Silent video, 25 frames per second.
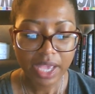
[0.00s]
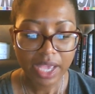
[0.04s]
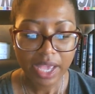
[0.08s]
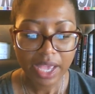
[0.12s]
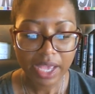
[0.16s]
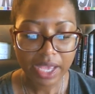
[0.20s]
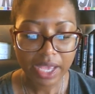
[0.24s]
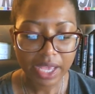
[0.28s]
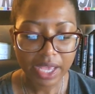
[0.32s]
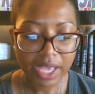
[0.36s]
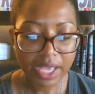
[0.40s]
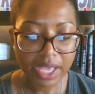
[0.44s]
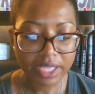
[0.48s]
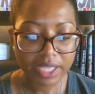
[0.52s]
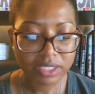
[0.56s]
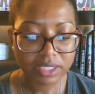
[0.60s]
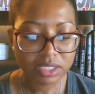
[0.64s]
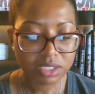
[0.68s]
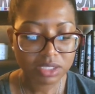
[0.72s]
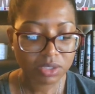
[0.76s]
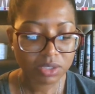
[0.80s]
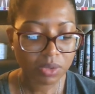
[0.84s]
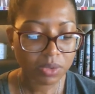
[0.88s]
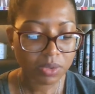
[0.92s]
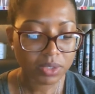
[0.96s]
and
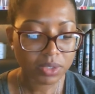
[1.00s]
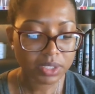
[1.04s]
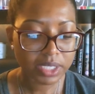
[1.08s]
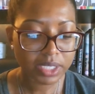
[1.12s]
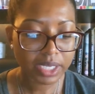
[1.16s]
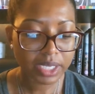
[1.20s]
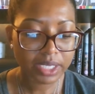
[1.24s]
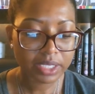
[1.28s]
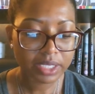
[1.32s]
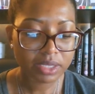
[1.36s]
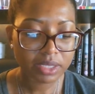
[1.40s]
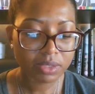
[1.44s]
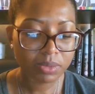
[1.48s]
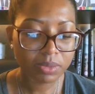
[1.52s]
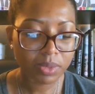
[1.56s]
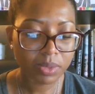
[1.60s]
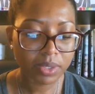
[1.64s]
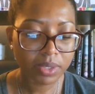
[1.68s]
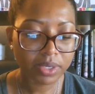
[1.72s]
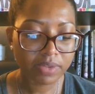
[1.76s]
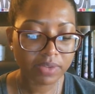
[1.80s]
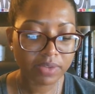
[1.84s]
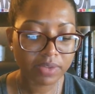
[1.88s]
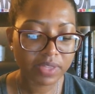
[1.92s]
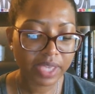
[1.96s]
to coordinate the
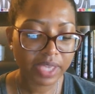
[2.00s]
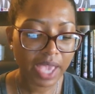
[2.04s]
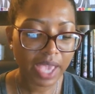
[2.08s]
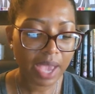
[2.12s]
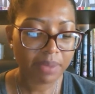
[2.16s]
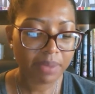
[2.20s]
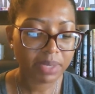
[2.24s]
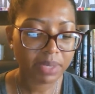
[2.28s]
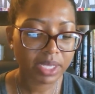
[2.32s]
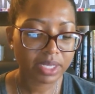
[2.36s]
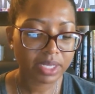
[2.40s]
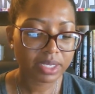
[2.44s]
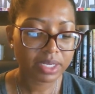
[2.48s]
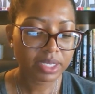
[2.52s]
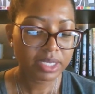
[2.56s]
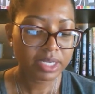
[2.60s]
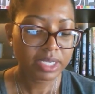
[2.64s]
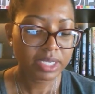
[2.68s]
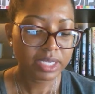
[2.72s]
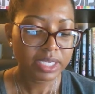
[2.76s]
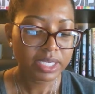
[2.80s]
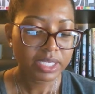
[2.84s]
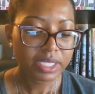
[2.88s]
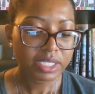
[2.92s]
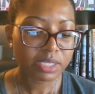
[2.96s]
work of the cabinet
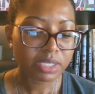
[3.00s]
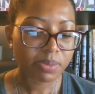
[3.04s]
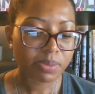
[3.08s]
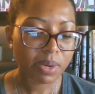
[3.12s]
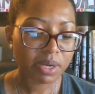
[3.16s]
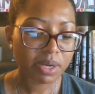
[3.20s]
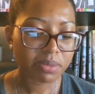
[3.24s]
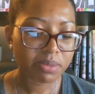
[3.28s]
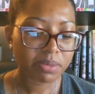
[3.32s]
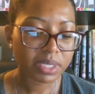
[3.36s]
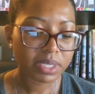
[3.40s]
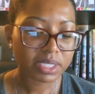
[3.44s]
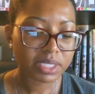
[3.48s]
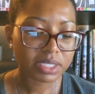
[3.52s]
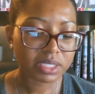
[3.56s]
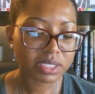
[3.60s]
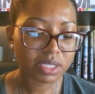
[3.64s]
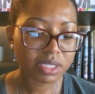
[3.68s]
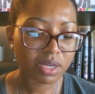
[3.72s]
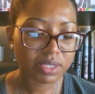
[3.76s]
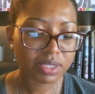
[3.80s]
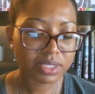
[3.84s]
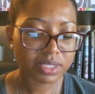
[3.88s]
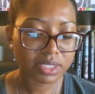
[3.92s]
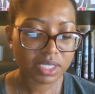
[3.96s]
departments
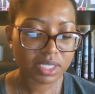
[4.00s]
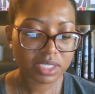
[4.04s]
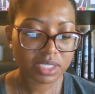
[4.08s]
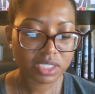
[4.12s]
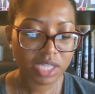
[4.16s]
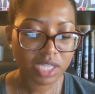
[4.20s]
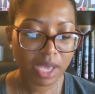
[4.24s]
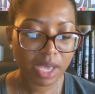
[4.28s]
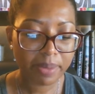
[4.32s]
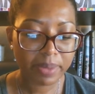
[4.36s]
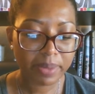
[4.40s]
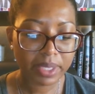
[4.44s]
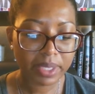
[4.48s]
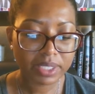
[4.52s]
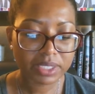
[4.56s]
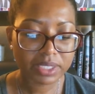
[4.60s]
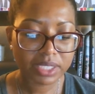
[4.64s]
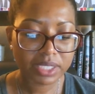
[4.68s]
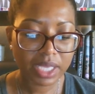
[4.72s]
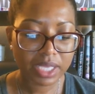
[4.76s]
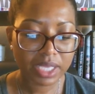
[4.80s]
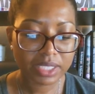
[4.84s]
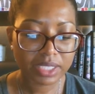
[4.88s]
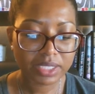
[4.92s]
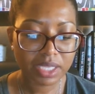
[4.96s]
on such topics
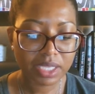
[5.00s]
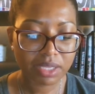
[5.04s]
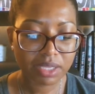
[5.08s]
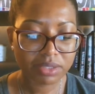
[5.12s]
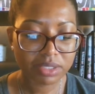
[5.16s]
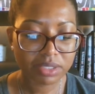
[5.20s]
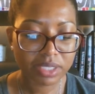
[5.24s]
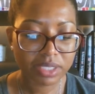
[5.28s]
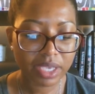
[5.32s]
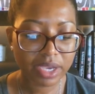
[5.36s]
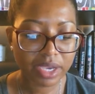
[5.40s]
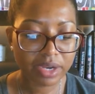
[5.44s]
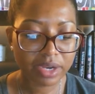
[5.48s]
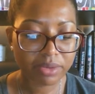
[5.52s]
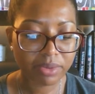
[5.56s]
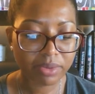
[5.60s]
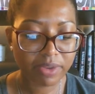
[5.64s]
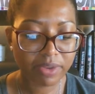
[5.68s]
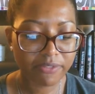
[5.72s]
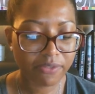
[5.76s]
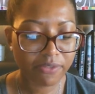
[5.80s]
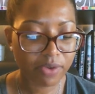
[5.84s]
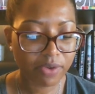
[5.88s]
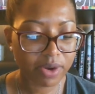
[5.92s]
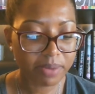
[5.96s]
as healthcare
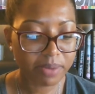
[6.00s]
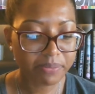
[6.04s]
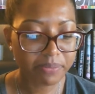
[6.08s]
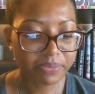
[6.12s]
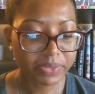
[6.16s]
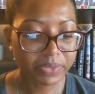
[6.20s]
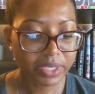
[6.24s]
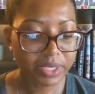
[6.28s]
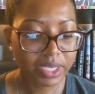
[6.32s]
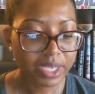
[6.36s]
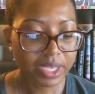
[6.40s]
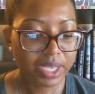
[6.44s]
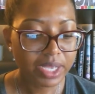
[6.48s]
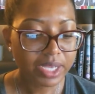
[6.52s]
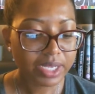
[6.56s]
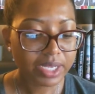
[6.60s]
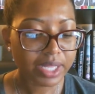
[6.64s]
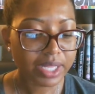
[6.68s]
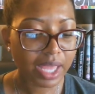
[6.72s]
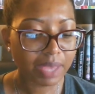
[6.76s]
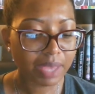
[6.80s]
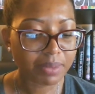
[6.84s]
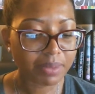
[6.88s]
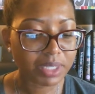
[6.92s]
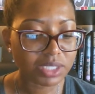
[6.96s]
reform,
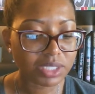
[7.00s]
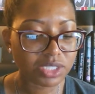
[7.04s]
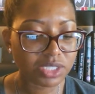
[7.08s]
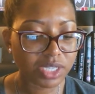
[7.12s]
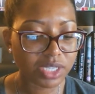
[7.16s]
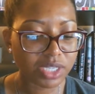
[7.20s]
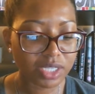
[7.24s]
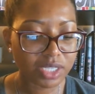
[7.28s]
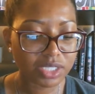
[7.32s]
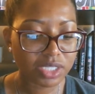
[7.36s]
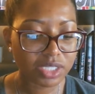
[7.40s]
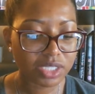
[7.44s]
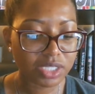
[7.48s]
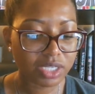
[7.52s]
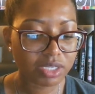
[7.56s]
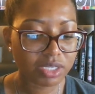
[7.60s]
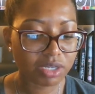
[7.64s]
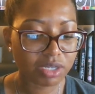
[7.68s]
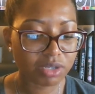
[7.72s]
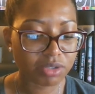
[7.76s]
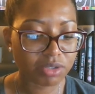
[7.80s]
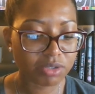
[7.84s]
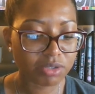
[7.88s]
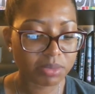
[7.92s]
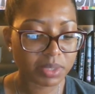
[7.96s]
climate change, and
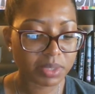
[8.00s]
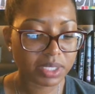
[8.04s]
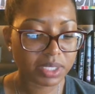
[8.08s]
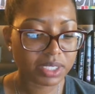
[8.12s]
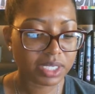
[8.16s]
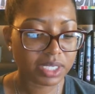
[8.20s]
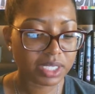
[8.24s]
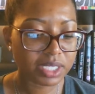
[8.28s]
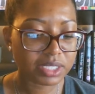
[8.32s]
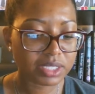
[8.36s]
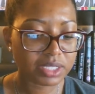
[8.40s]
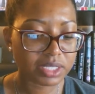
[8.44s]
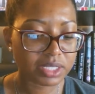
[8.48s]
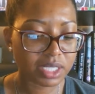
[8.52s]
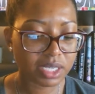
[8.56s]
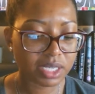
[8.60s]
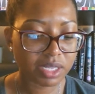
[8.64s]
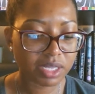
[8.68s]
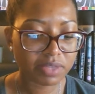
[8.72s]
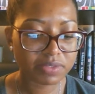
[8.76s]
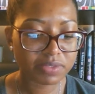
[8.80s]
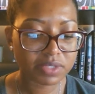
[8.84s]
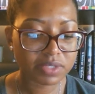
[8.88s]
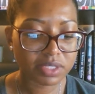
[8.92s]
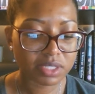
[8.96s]
urban
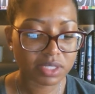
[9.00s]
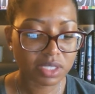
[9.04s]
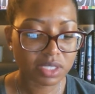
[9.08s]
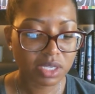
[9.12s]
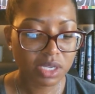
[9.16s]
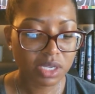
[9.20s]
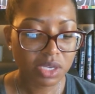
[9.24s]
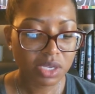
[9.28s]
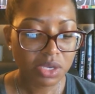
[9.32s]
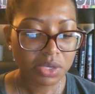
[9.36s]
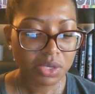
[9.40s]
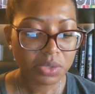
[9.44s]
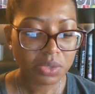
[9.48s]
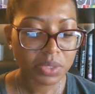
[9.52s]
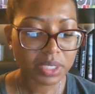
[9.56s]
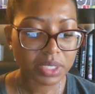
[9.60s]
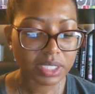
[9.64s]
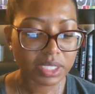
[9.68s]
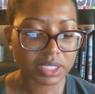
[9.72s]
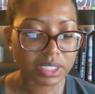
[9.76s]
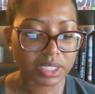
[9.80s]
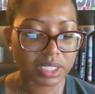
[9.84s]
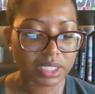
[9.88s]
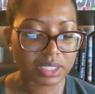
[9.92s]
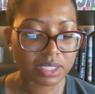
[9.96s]
incentives.
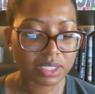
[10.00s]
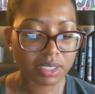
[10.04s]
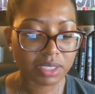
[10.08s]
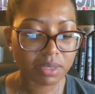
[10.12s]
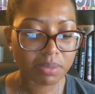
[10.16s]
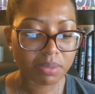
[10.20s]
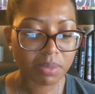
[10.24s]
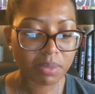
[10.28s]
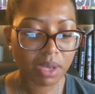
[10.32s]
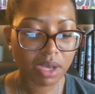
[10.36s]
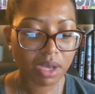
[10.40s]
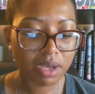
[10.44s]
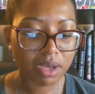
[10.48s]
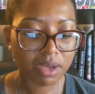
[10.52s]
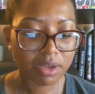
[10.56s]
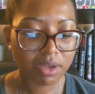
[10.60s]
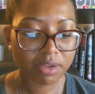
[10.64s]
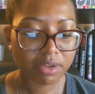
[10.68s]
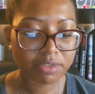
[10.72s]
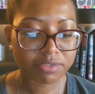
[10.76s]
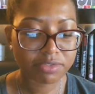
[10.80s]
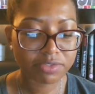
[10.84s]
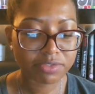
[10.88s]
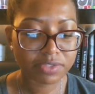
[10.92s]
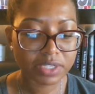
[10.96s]
Criticism
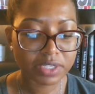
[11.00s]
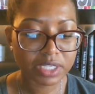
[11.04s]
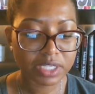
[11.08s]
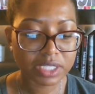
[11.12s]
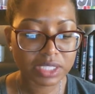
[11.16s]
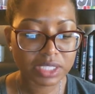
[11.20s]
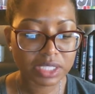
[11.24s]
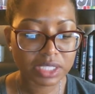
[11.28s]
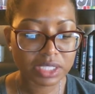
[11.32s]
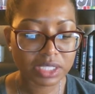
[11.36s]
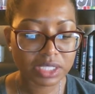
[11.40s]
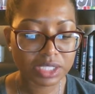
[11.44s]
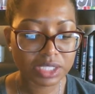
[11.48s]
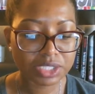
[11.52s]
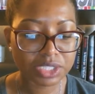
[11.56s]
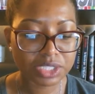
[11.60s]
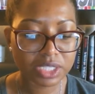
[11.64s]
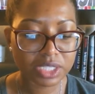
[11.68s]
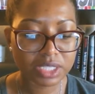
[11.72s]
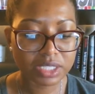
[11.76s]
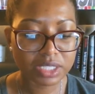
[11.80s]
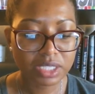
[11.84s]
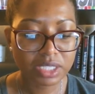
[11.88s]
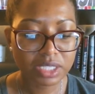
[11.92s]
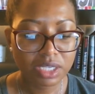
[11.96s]
of his
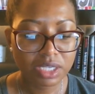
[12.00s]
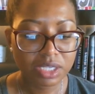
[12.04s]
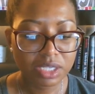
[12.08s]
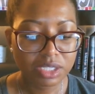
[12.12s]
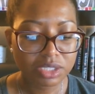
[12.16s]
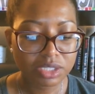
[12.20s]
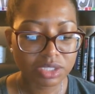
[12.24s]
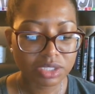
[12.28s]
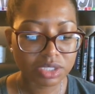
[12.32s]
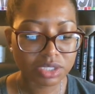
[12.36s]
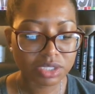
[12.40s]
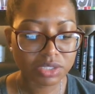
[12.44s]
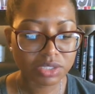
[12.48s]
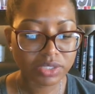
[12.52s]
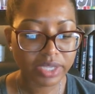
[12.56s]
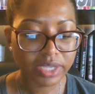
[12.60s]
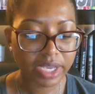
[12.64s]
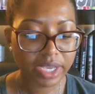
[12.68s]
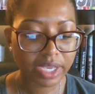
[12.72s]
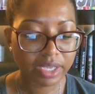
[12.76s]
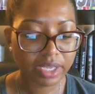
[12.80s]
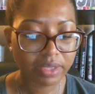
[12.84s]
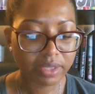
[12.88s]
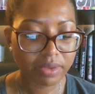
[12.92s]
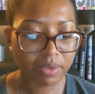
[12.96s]
decision to
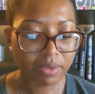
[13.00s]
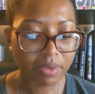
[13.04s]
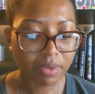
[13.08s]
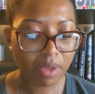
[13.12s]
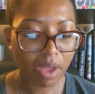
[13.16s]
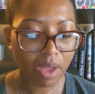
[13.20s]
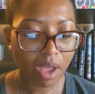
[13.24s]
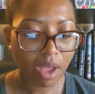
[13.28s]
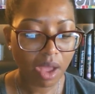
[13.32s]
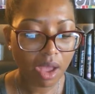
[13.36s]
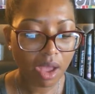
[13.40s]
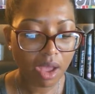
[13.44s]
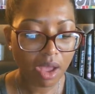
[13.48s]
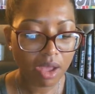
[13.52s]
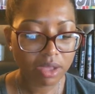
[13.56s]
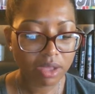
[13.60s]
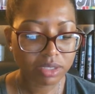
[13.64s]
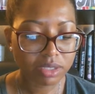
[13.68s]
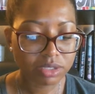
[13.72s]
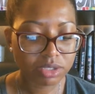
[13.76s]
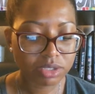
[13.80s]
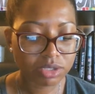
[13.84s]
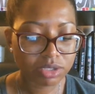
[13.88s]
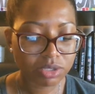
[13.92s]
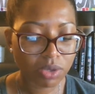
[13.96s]
create
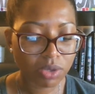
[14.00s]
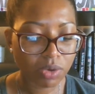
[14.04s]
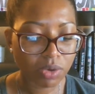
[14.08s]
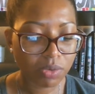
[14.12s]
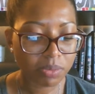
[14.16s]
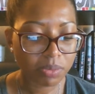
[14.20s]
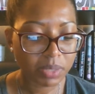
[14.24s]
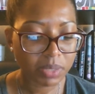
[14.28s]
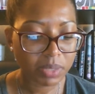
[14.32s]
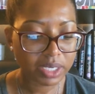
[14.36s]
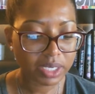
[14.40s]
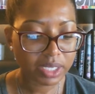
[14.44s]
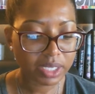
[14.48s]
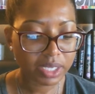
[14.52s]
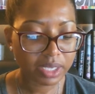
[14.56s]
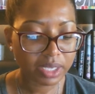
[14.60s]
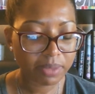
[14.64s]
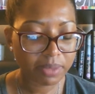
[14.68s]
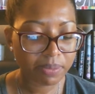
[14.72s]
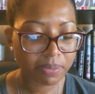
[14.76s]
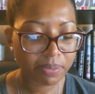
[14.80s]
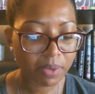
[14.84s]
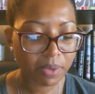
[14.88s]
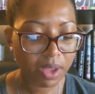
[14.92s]
so many